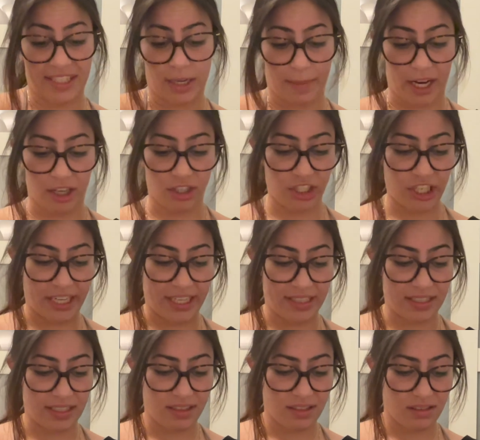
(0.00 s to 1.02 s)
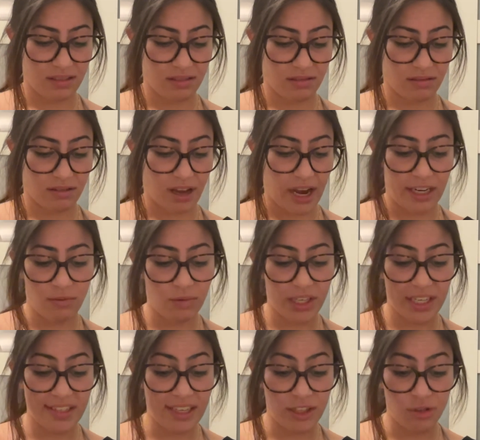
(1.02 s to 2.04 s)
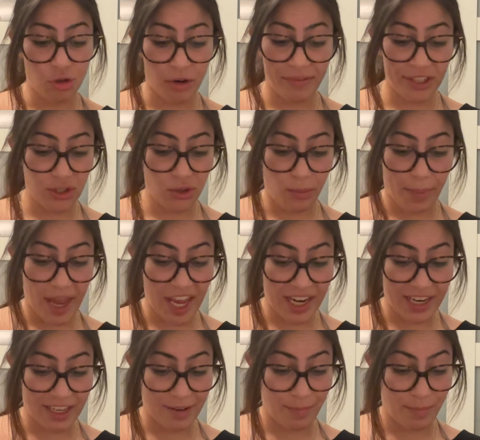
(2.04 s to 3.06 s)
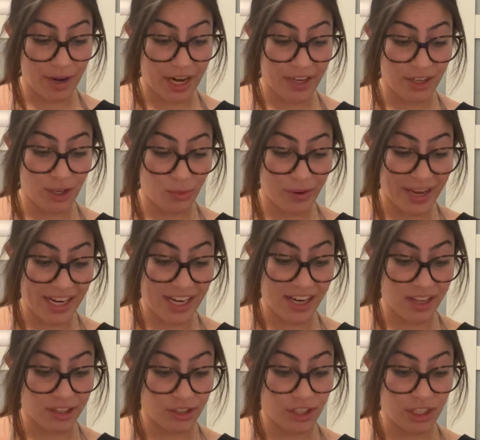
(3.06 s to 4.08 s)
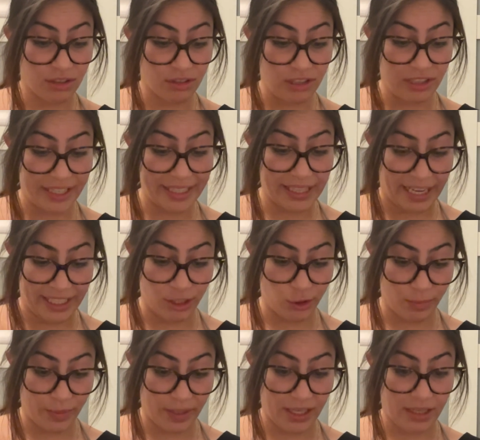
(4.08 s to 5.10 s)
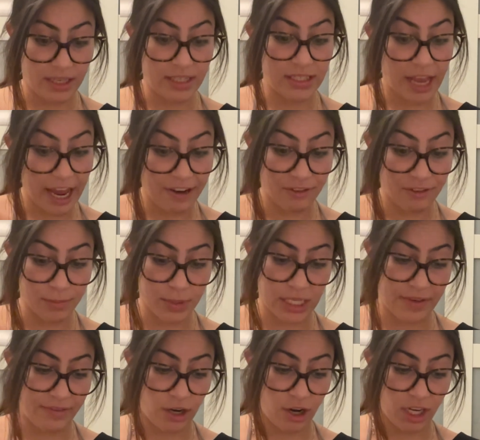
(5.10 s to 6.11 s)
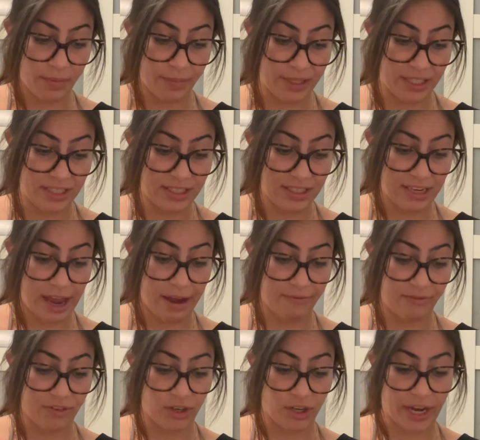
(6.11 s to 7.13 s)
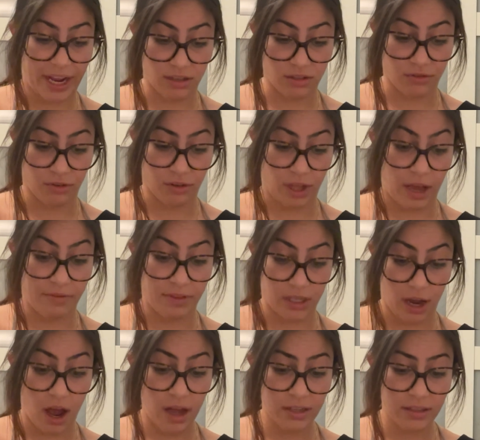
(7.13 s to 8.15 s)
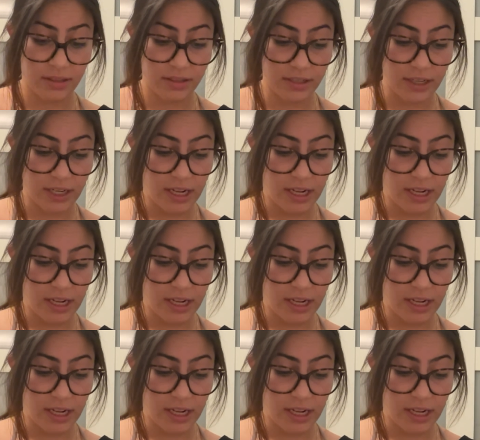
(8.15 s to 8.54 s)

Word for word: about our chances. I didn't want to send Grover into a panic, but I knew we had another huge deadline looming, aside from saving Artemis in time for Council of the Gods.